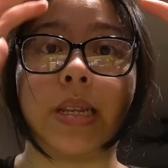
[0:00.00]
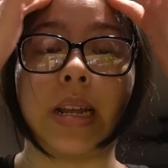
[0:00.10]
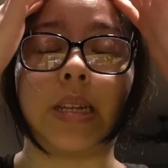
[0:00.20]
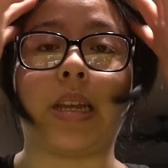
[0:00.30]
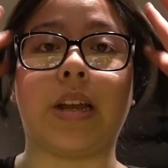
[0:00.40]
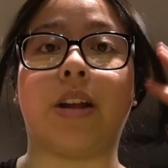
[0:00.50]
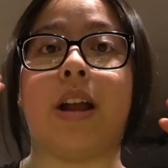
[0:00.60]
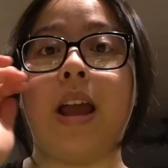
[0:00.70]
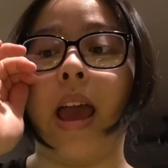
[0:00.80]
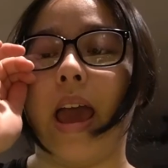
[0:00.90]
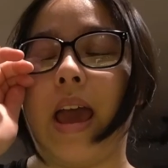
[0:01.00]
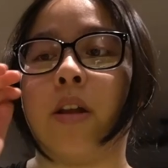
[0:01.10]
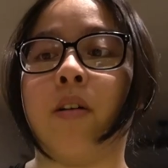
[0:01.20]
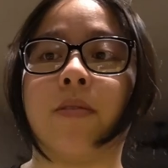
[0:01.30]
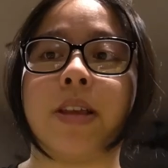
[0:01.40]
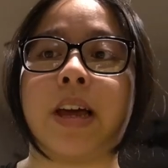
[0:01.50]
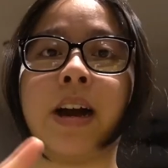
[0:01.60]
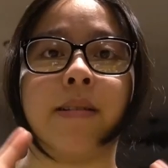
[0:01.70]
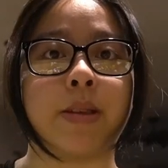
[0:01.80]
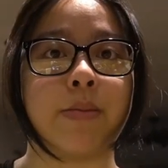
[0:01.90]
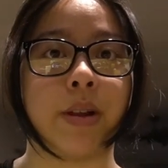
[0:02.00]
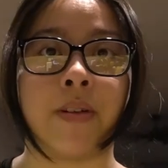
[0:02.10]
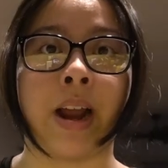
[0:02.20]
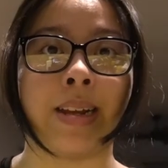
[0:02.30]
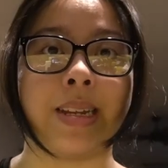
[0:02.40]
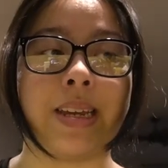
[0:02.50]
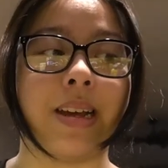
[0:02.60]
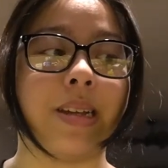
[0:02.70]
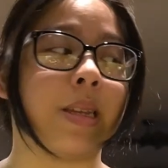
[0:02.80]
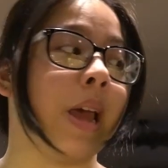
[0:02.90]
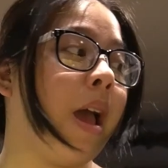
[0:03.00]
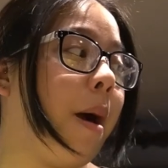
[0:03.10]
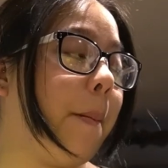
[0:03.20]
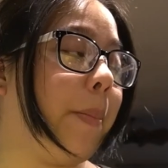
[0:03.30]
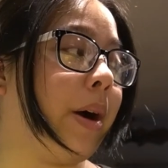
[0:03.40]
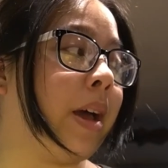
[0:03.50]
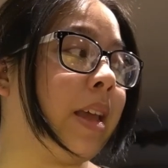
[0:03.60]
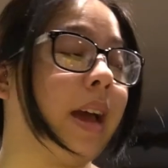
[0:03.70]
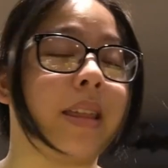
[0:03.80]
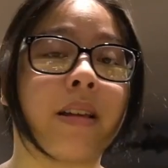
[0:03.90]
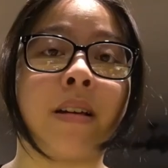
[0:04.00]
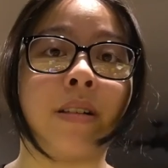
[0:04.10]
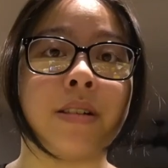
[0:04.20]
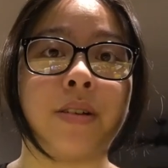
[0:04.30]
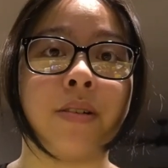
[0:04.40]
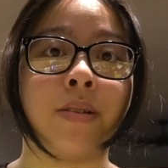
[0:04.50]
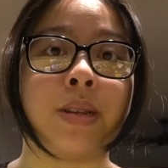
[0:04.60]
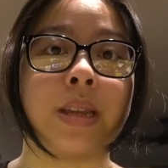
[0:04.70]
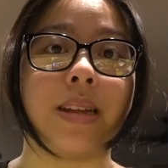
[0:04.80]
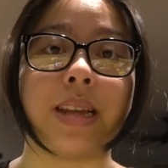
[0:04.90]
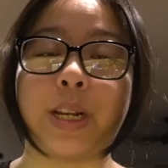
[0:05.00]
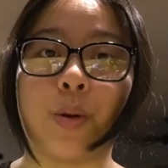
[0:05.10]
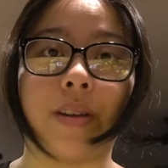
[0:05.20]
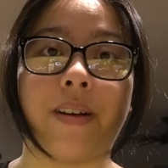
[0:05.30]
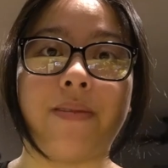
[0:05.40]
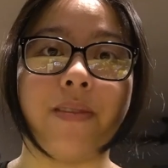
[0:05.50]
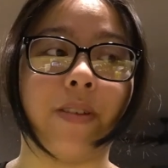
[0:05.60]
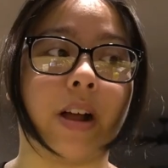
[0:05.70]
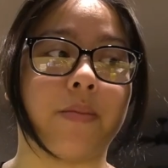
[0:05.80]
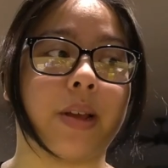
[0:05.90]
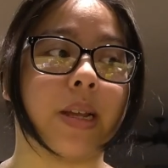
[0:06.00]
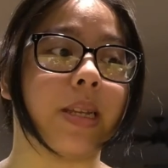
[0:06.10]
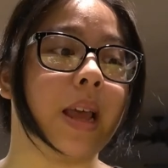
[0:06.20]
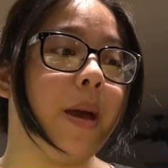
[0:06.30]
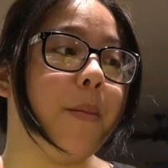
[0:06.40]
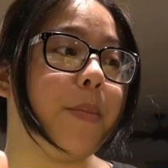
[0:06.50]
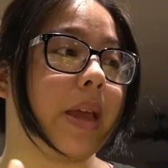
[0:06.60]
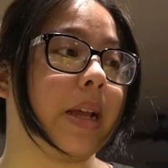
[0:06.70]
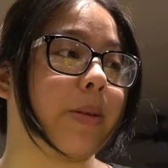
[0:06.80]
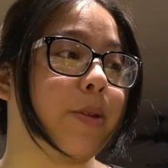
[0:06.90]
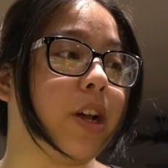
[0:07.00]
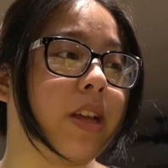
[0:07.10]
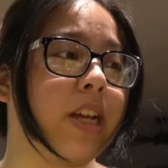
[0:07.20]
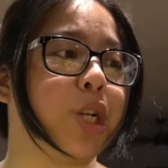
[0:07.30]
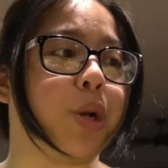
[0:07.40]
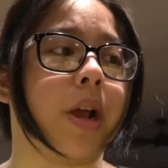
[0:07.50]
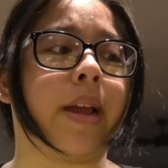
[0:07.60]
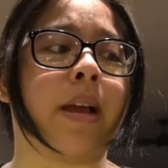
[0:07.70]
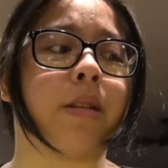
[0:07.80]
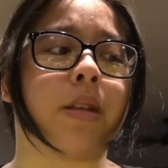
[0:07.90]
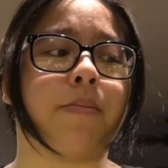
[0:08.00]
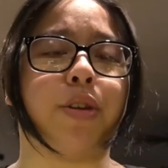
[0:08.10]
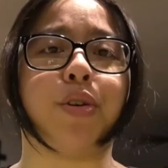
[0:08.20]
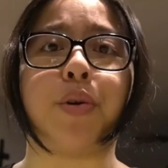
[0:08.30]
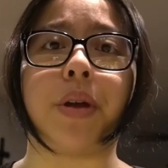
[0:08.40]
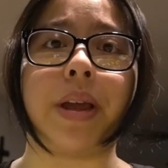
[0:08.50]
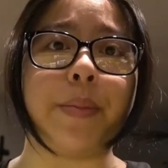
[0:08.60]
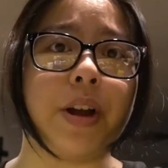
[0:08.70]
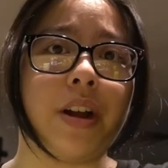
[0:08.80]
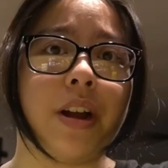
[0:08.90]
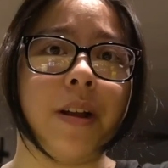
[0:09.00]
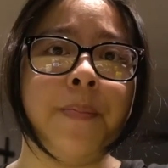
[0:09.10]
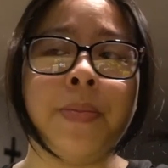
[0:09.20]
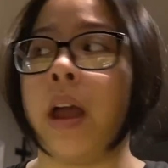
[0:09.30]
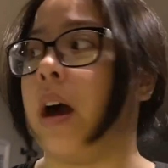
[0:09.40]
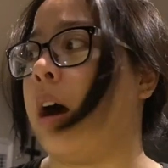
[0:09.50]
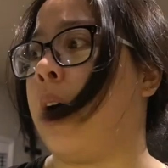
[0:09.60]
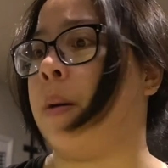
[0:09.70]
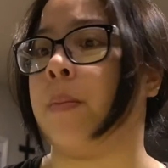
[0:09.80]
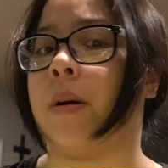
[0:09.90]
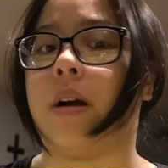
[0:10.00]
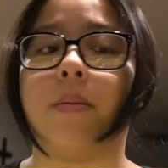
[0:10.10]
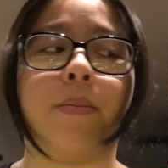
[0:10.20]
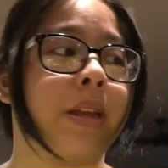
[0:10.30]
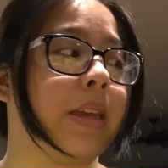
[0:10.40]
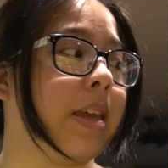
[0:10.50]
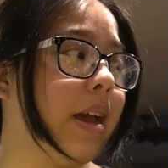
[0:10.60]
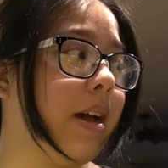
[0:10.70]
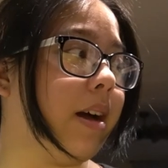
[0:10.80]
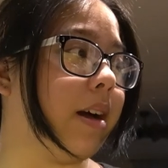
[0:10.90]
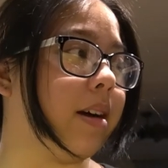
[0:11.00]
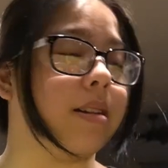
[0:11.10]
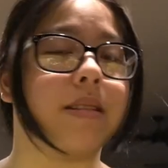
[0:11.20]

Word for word: next year and hopefully I'll have some different ideas. But yeah, that concludes day 25 of Vlogmas, making some cookies, trying out some new creamer. Um, but yeah